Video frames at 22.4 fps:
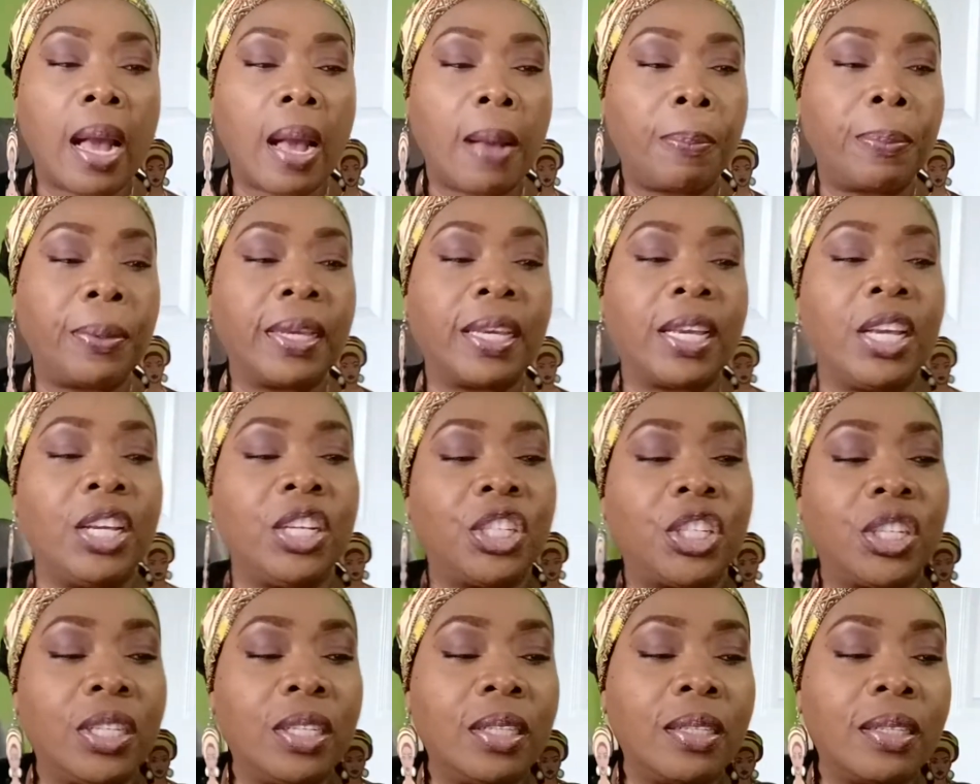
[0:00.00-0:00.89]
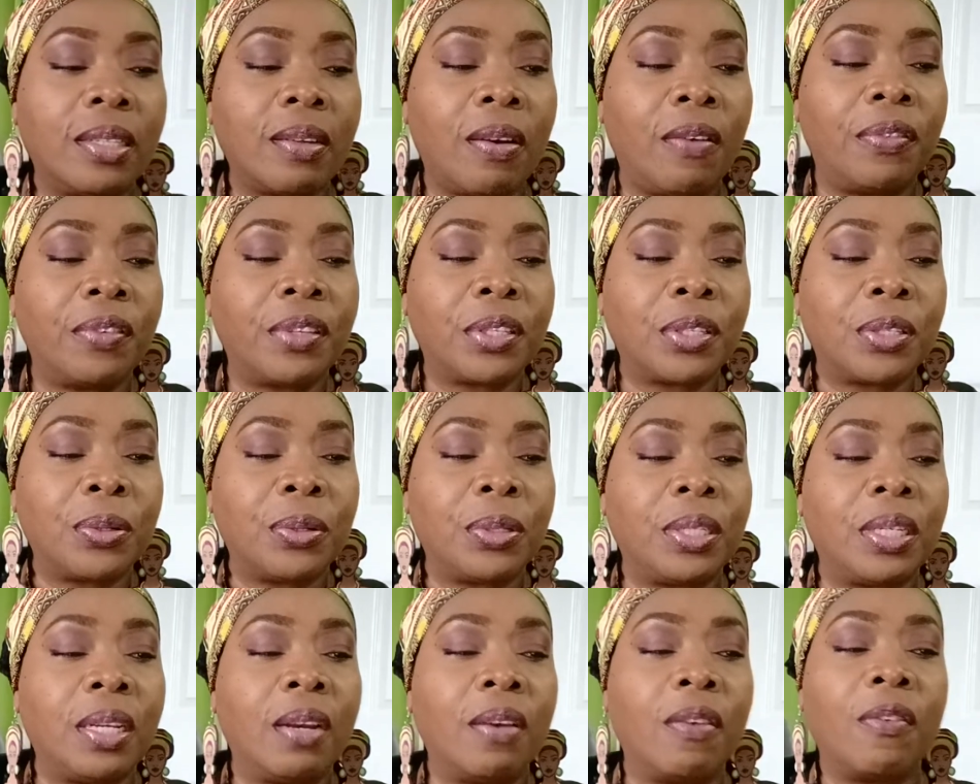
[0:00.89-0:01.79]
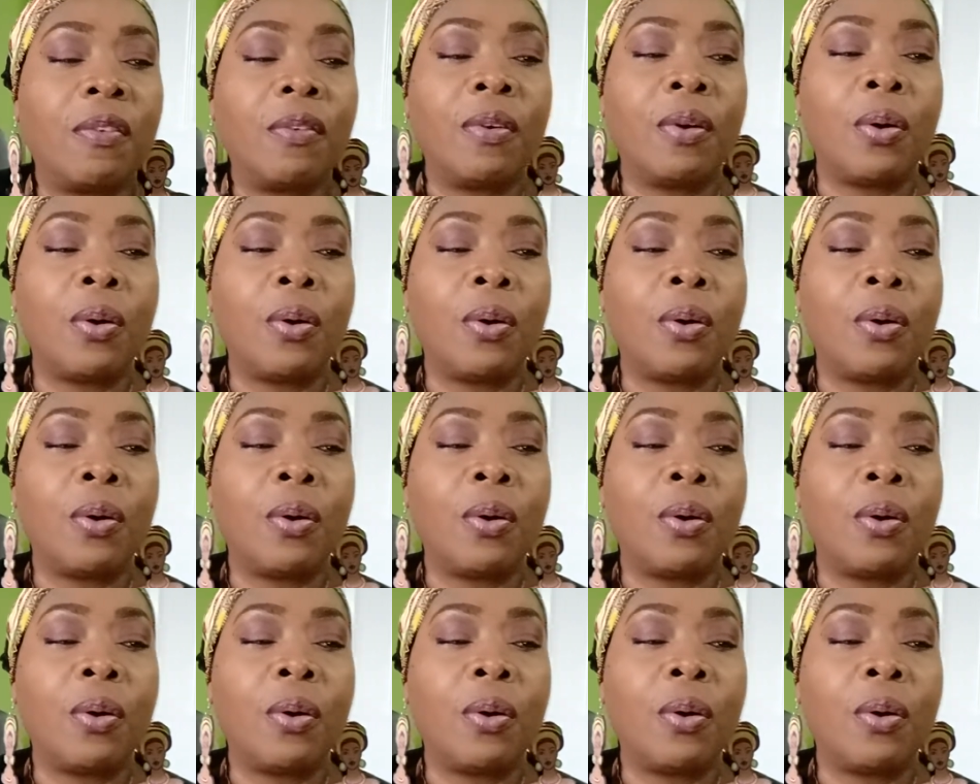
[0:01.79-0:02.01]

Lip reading: applications of certain